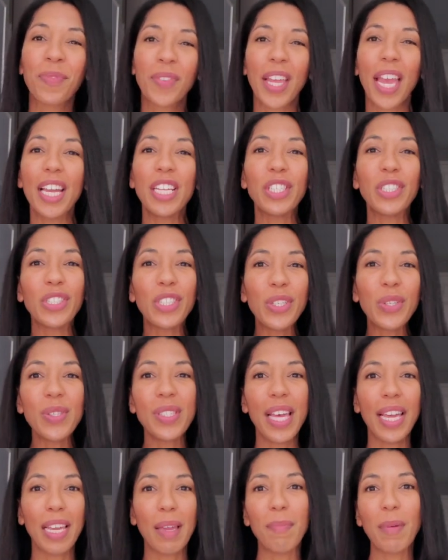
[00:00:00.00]
And shoes
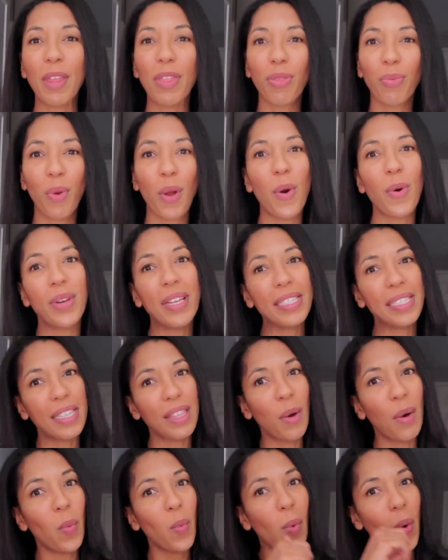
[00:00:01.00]
that can be thrown into
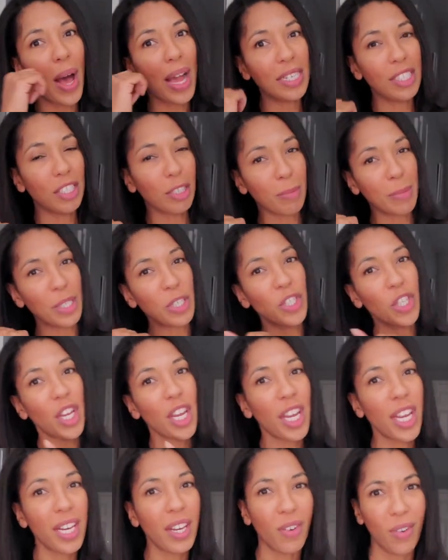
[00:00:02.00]
the washing
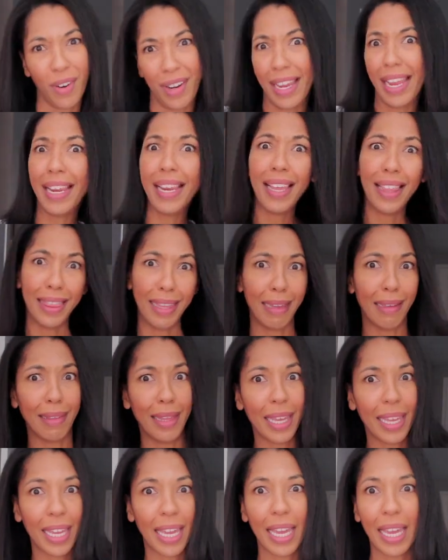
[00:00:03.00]
machine or anything they
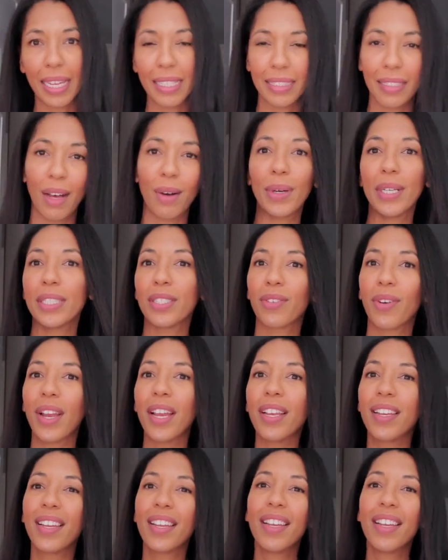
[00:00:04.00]
can is always great.